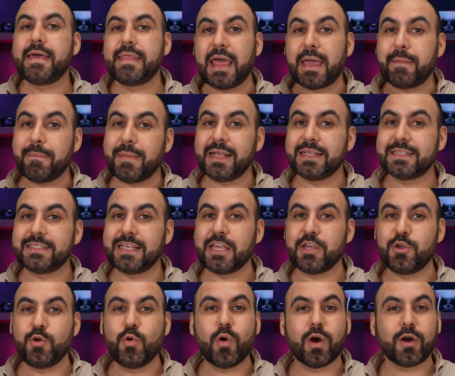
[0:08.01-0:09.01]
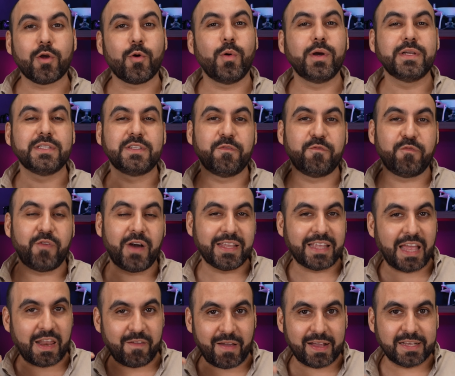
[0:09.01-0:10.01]
That means that you are going to
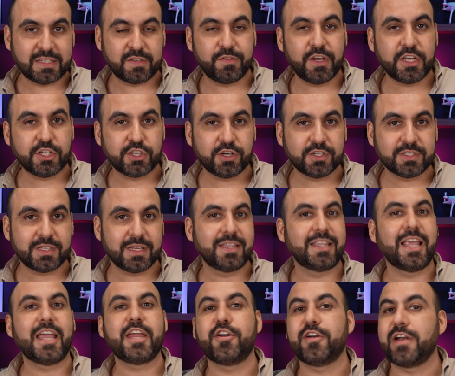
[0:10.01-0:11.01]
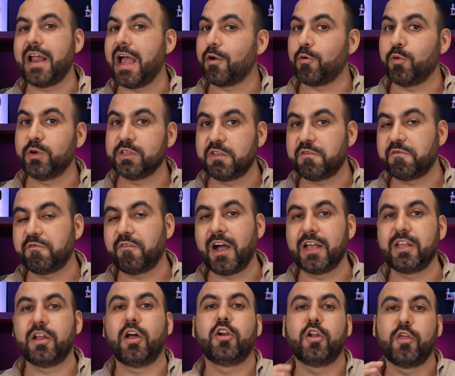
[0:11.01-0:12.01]
find advanced features that you're not going to
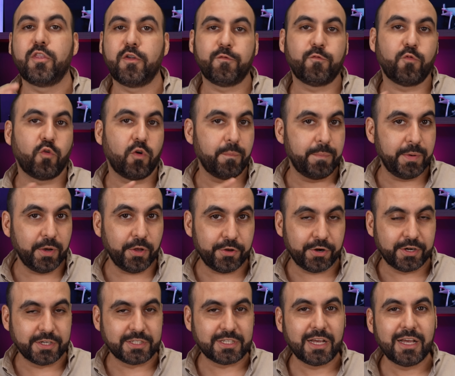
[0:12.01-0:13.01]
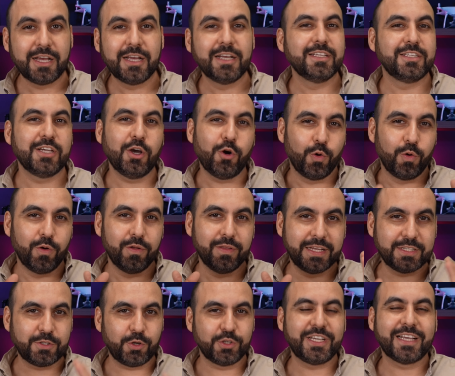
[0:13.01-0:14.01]
find on other form builders. So
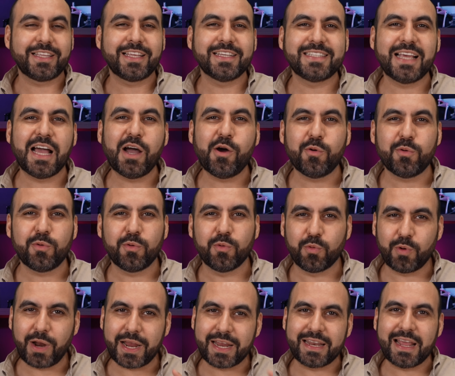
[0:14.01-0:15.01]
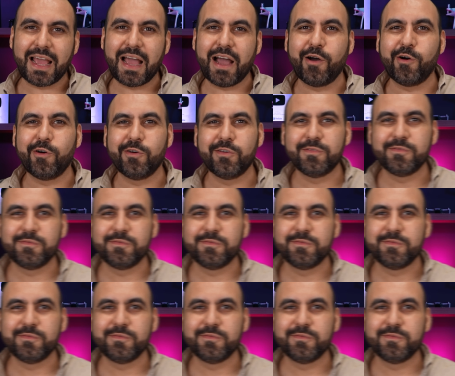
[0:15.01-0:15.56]
let's go check this out right now.